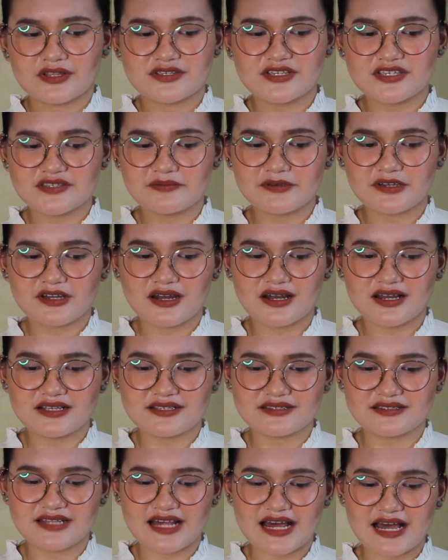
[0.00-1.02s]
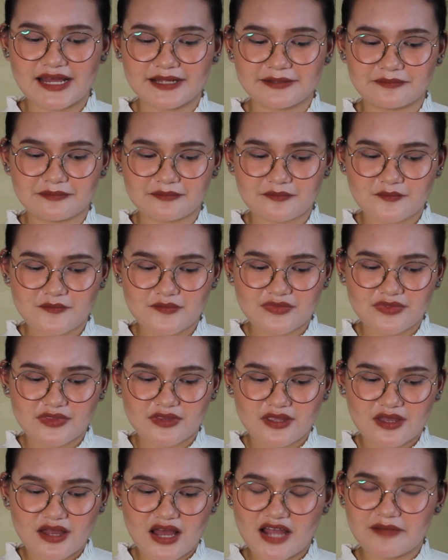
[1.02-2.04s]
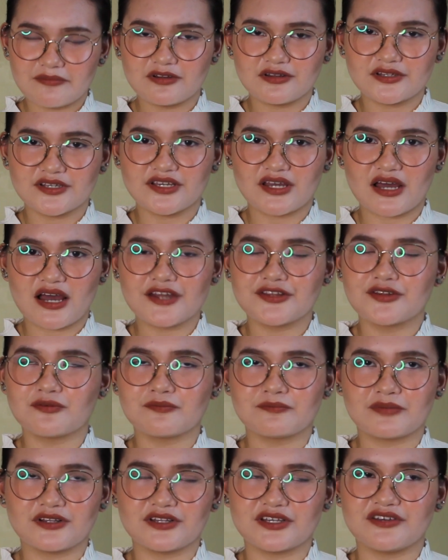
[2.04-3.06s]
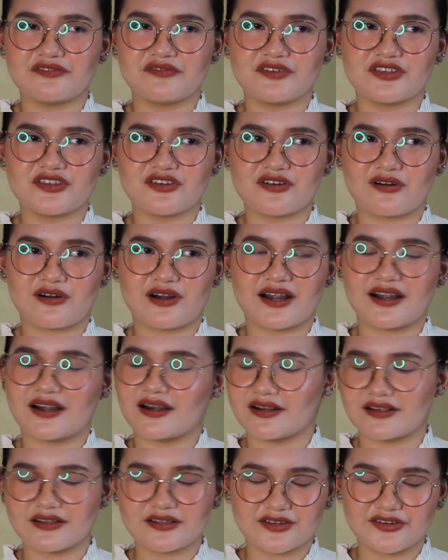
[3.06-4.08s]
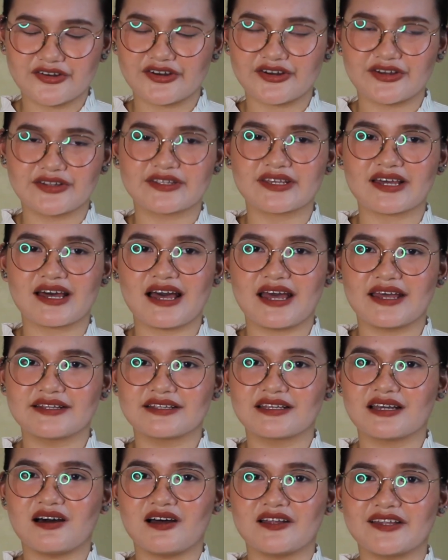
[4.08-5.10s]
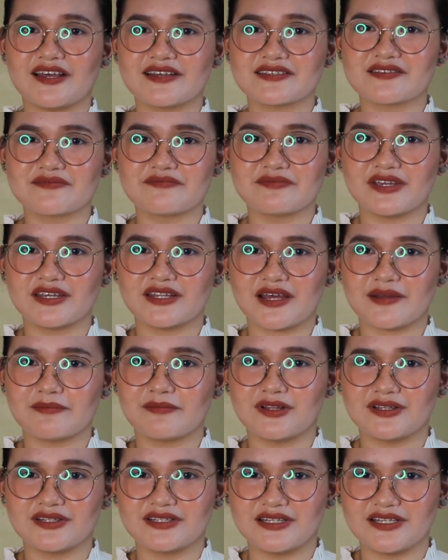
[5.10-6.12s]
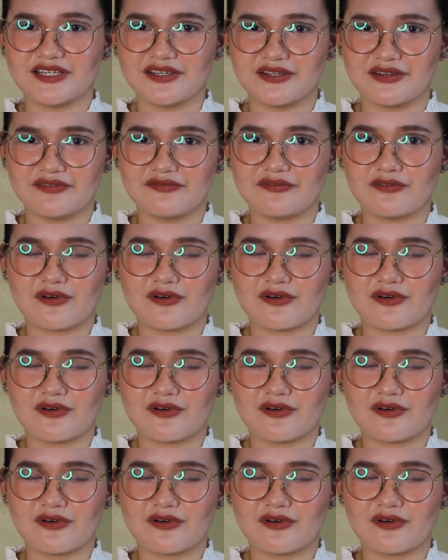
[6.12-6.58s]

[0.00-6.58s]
Just because that I don't believe in your good, kind God doesn't mean I believe,